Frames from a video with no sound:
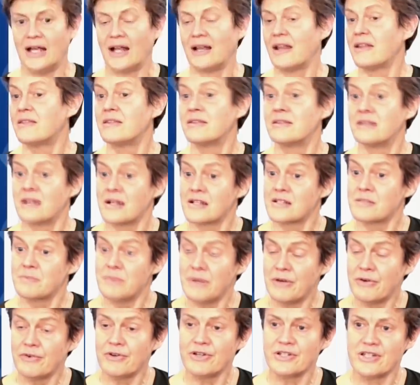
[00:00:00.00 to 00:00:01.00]
And I think that's
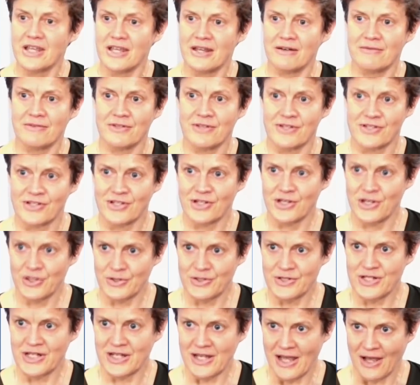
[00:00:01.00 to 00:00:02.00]
mirrored here in the
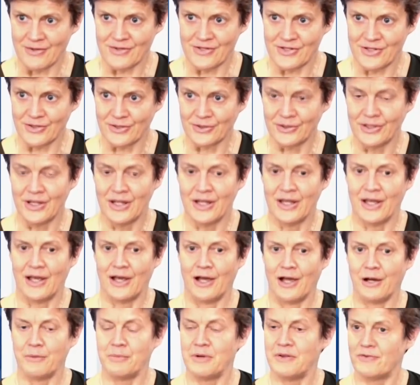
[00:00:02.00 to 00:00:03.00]
Security Council.
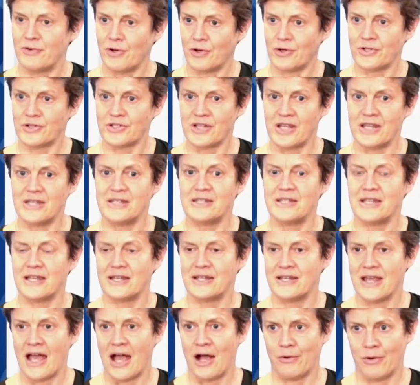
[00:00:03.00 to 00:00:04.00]
We've got
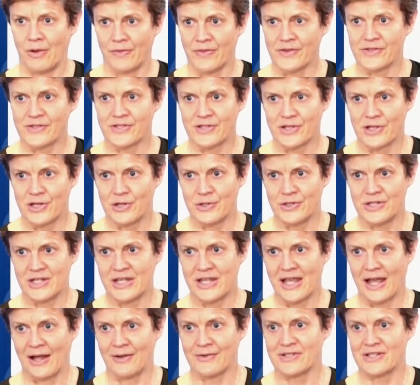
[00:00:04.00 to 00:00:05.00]
India now on the Security
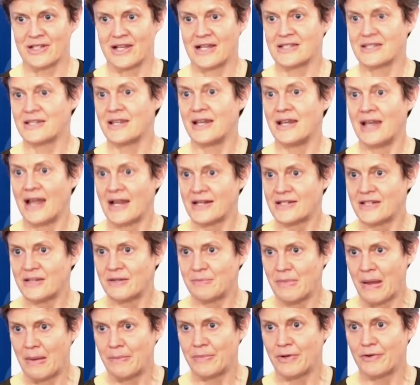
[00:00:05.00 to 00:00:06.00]
Council as an
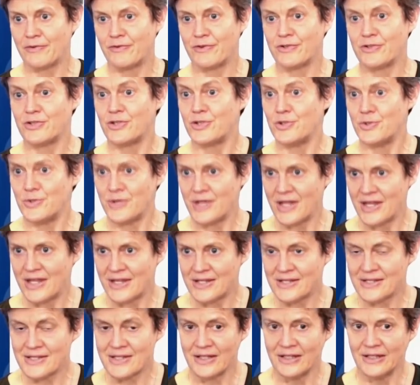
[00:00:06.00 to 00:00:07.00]
elected member for 2
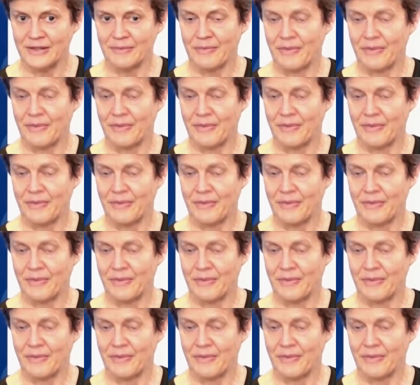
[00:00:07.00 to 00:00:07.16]
years.